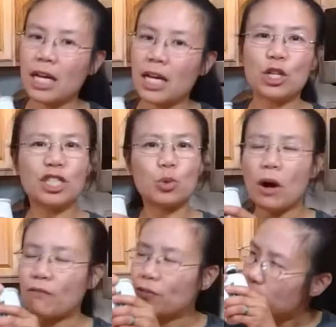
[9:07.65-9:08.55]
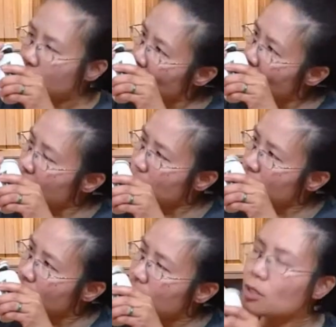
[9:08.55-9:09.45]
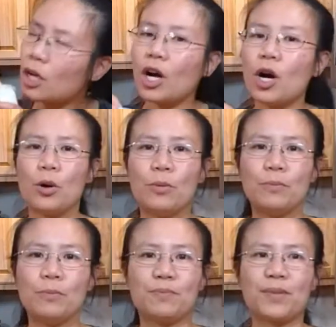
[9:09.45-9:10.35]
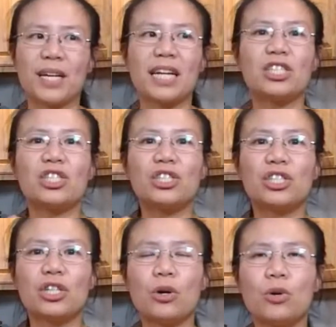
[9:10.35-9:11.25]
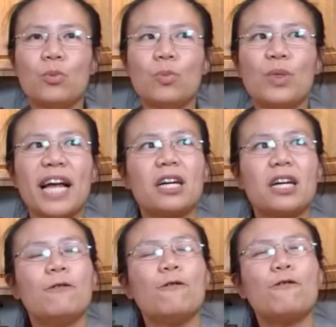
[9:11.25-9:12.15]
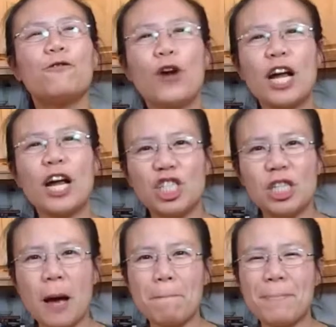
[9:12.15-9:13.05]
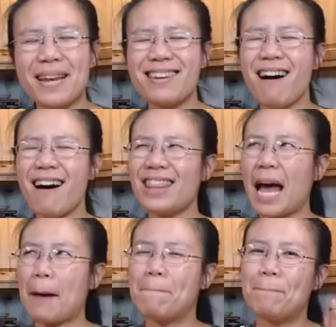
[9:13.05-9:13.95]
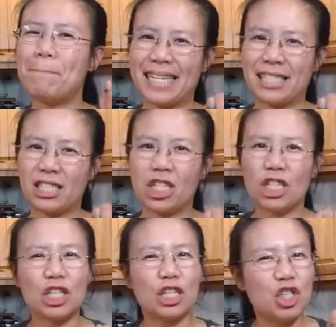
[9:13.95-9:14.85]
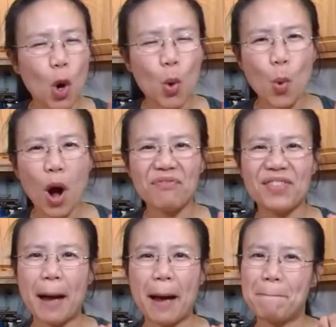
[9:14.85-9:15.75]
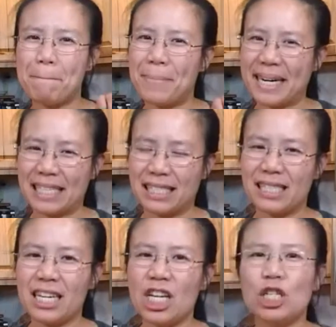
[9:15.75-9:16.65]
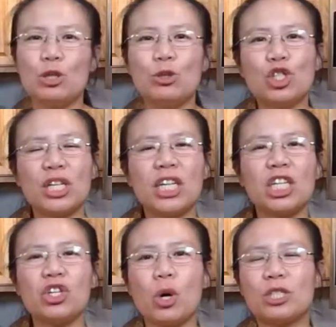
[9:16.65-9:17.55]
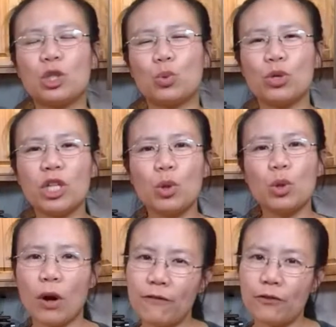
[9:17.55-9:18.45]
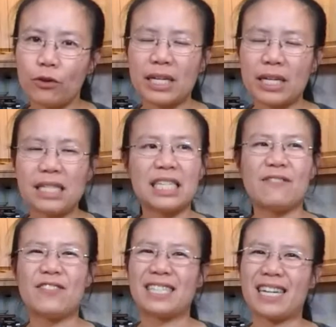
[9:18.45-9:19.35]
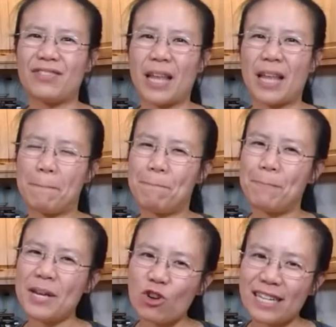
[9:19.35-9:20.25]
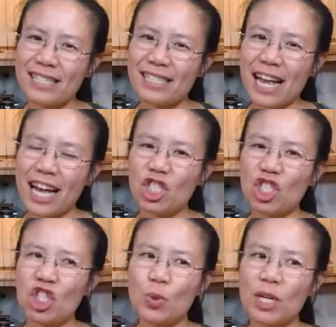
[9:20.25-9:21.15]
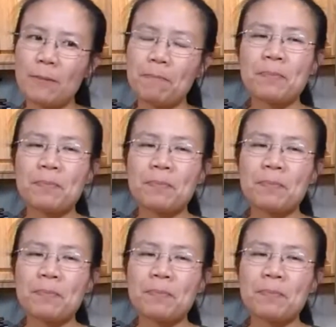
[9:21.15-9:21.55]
And you can just waft it. Oh, it's so like fresh, but not that bite. You don't want that bite. Usually, it's a really rough green tea if it's got that bitterness edge to it.